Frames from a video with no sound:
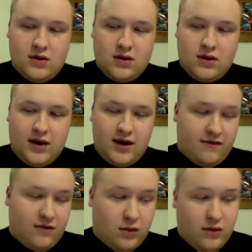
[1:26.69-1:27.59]
That's for the
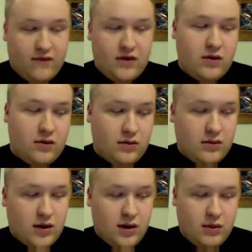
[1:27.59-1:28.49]
review.
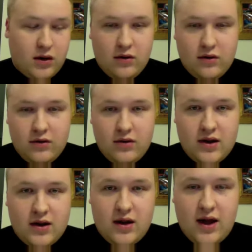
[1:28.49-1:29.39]
I'm going to go through the
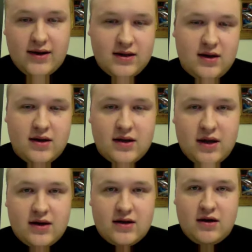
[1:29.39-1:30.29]
likes and
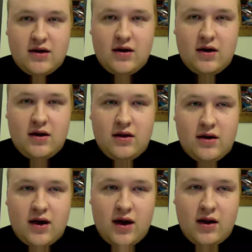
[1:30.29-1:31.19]
dislikes on the
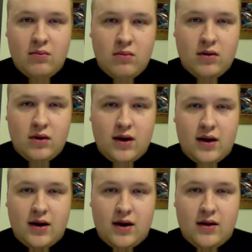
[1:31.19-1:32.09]
game,
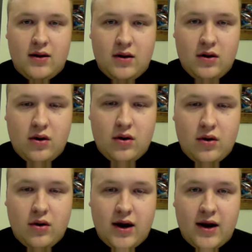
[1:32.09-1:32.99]
and you go
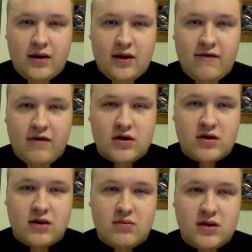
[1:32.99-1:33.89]
ahead and leave your
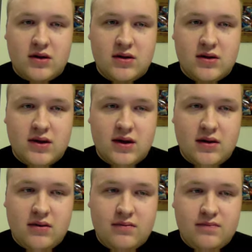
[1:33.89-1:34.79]
descriptions
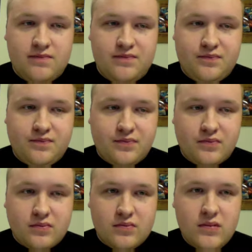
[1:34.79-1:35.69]
and
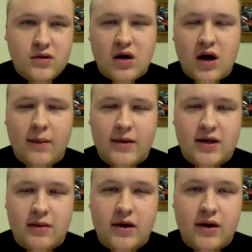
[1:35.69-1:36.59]
comments,
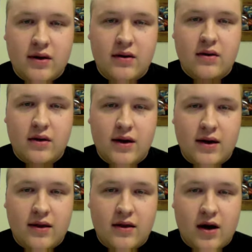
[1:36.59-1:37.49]
in the
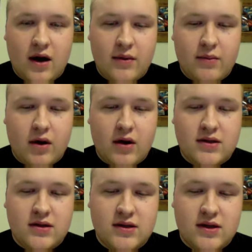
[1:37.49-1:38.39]
comment boxes,
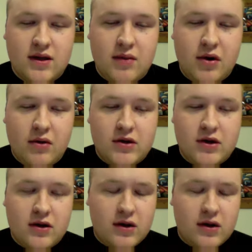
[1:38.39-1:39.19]
and let me know what you think.